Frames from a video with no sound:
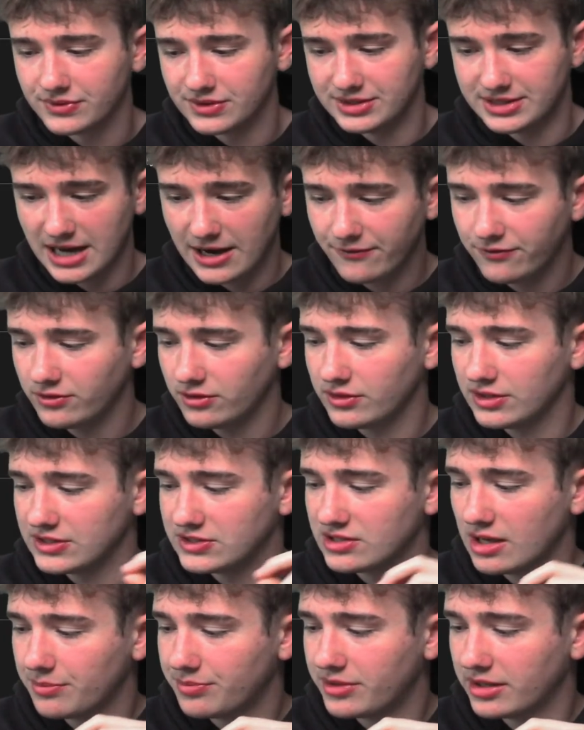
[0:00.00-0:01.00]
definitely
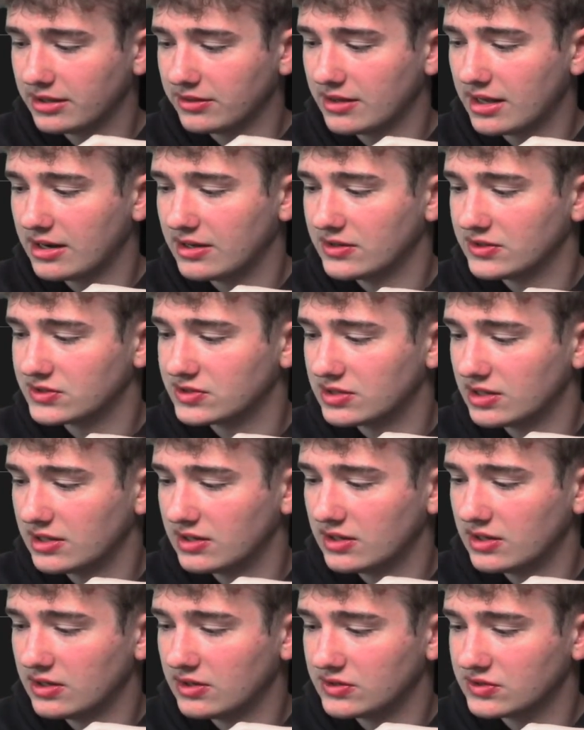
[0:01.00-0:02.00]
something that
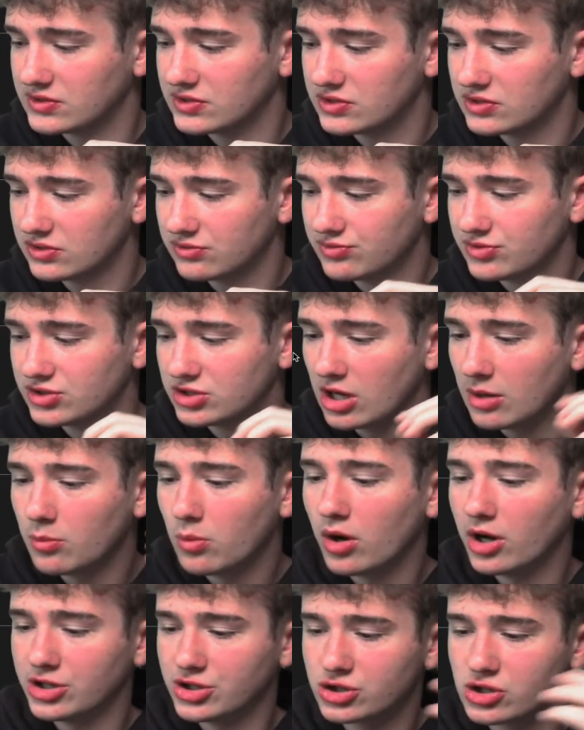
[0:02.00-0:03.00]
is
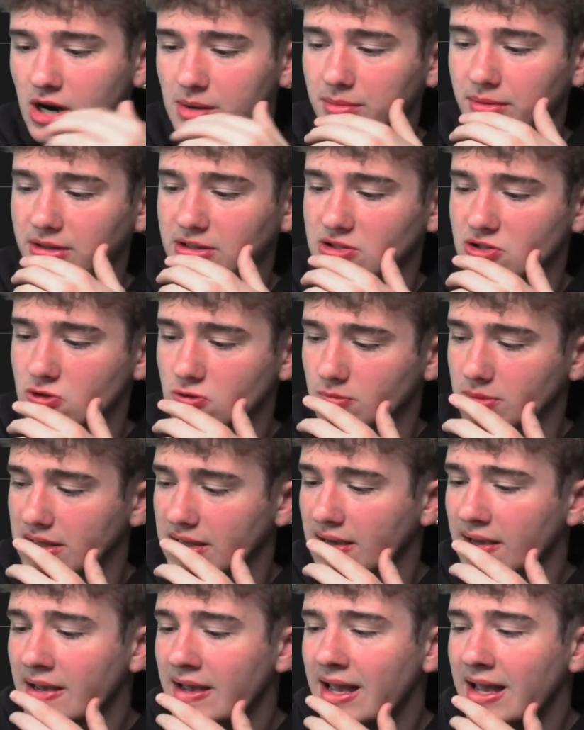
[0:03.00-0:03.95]
somewhat troubling to me.